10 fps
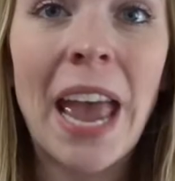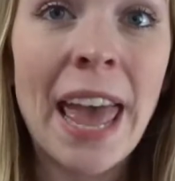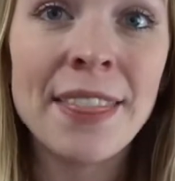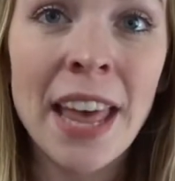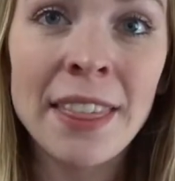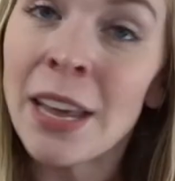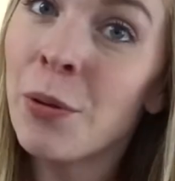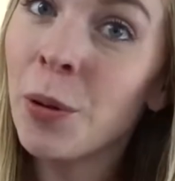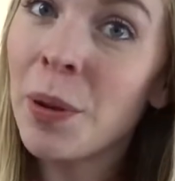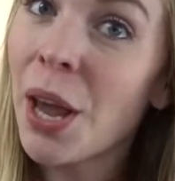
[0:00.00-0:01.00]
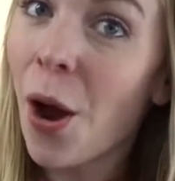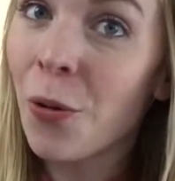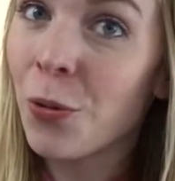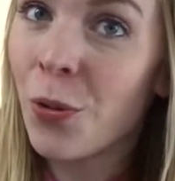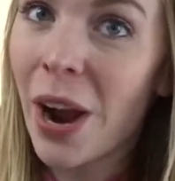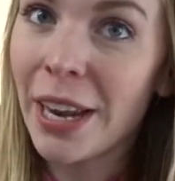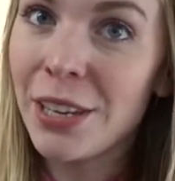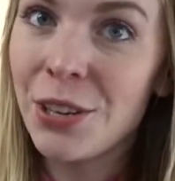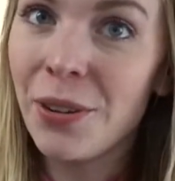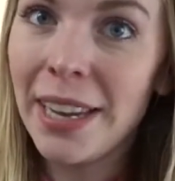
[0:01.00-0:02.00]
And then they will be ready
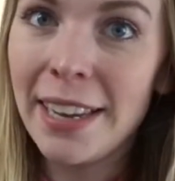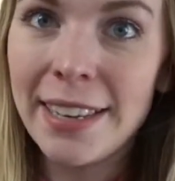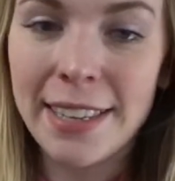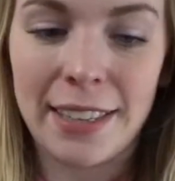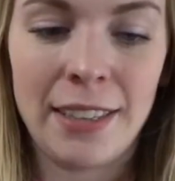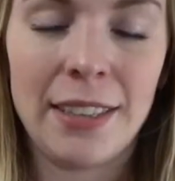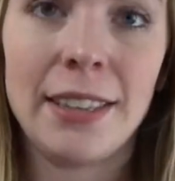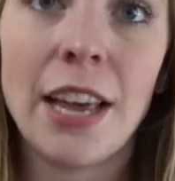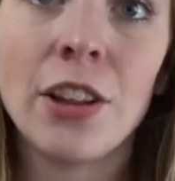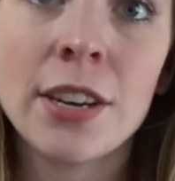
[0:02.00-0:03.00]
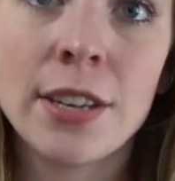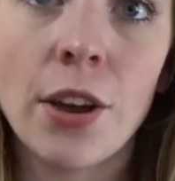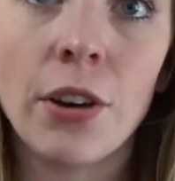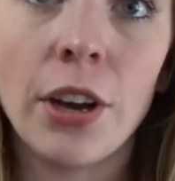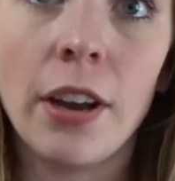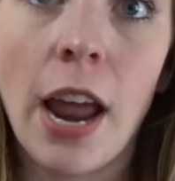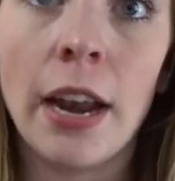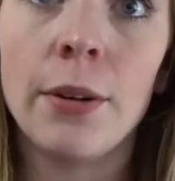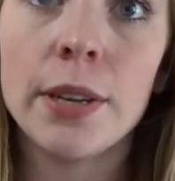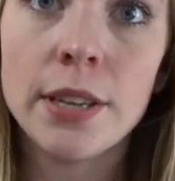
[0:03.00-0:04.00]
to eat. They look so good and
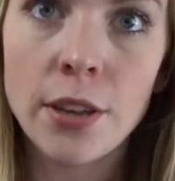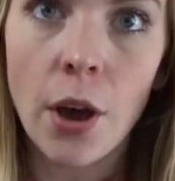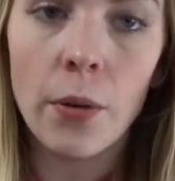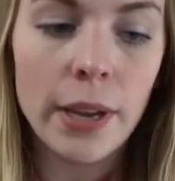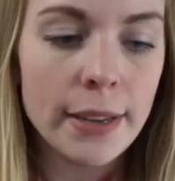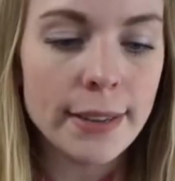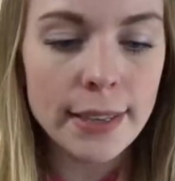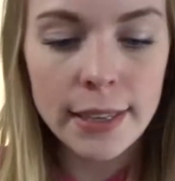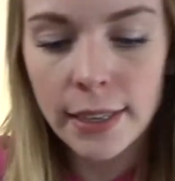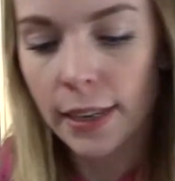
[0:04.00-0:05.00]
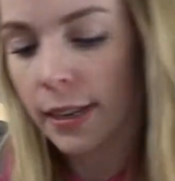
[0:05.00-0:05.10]
it was so easy.